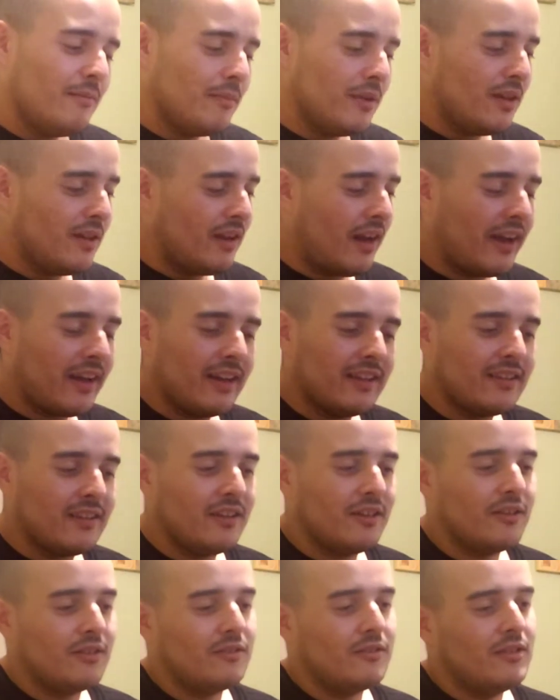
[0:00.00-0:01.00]
Man, I gotta
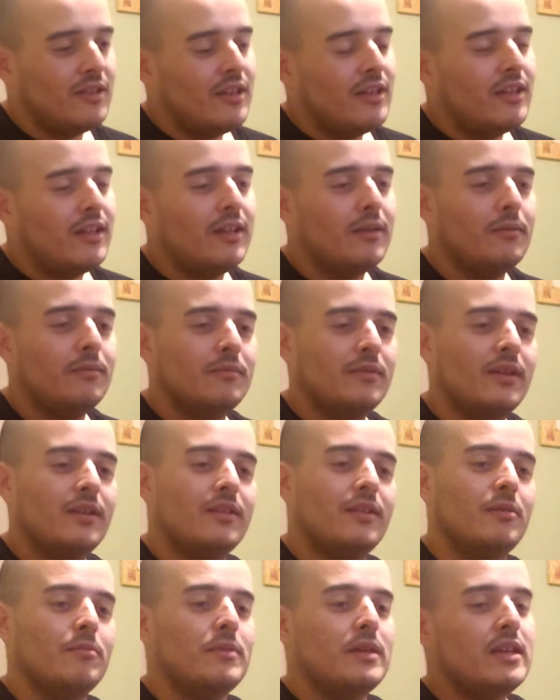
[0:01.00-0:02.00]

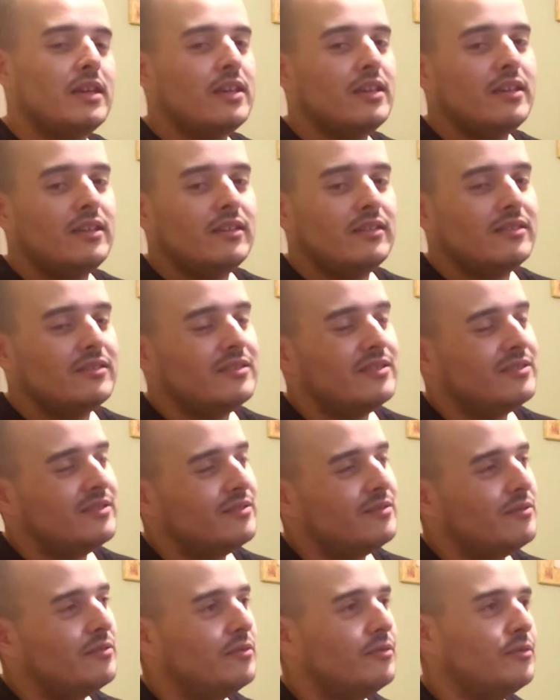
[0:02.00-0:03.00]
tell you,
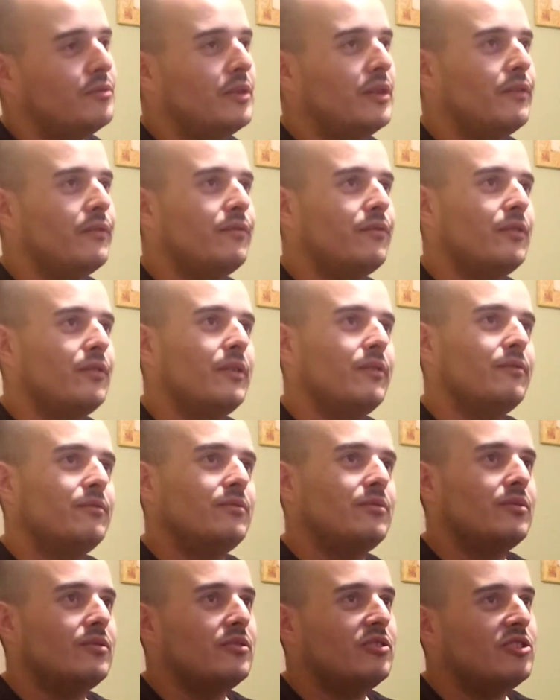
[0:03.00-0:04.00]
with
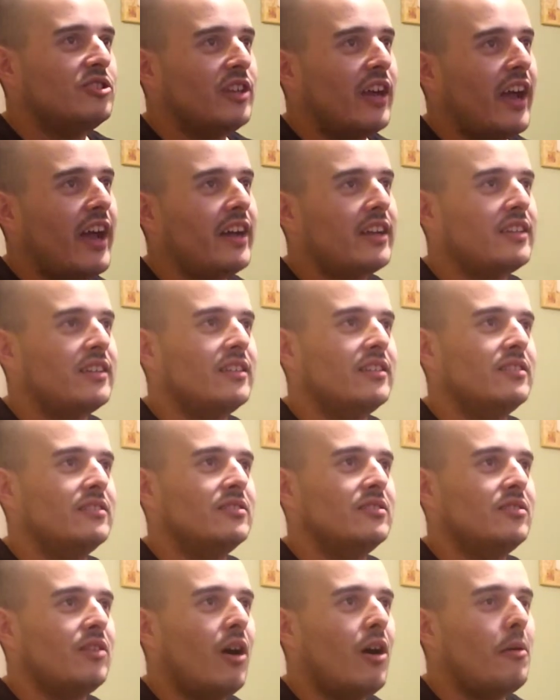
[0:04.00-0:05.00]
Shaq
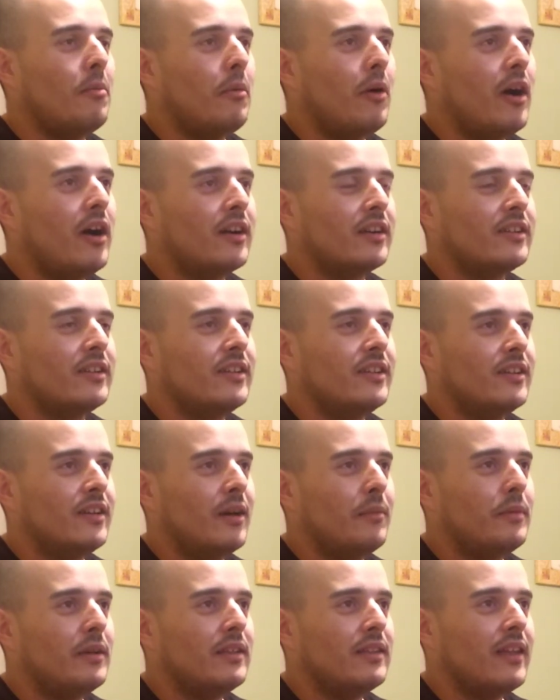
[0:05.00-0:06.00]
and Charles Barkley,
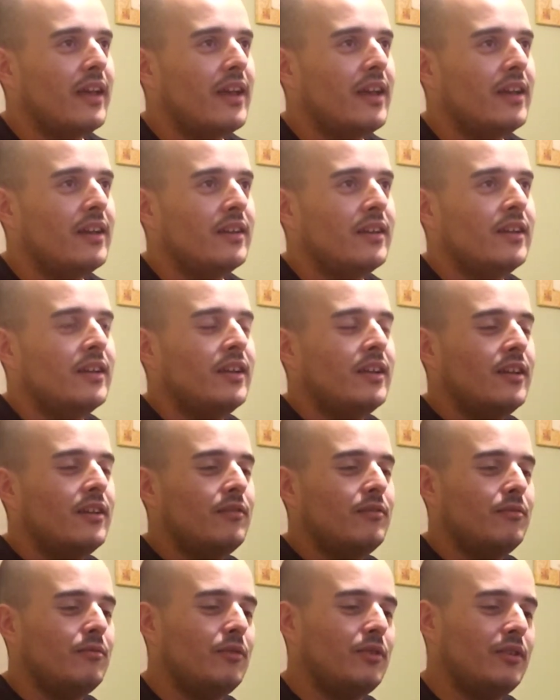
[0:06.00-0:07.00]
I mean, they,
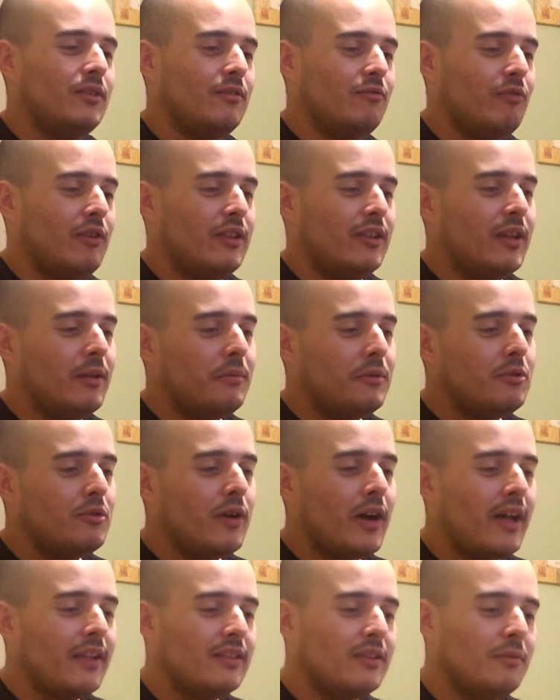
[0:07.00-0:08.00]
when them
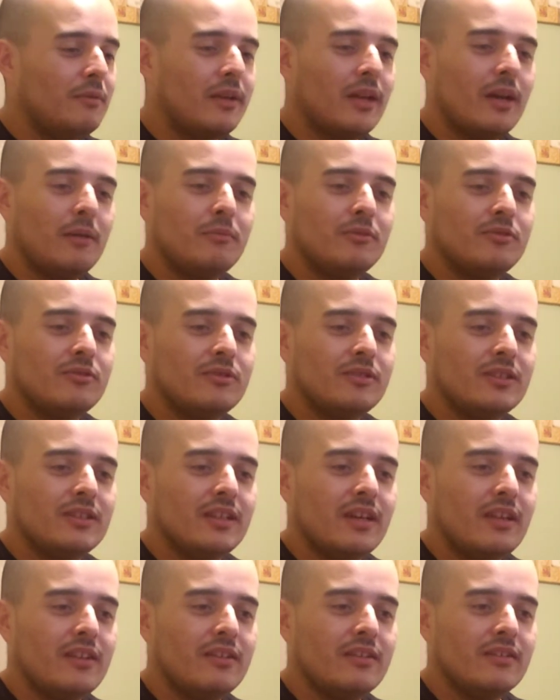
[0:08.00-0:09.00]
two had the chemistry
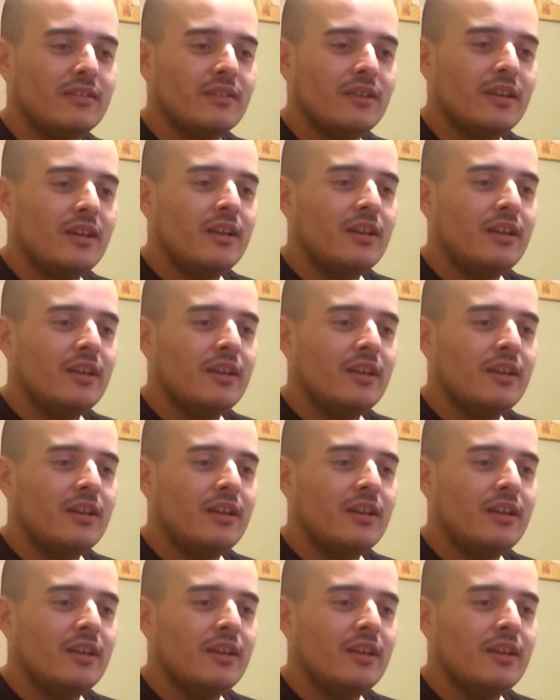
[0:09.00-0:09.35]
together,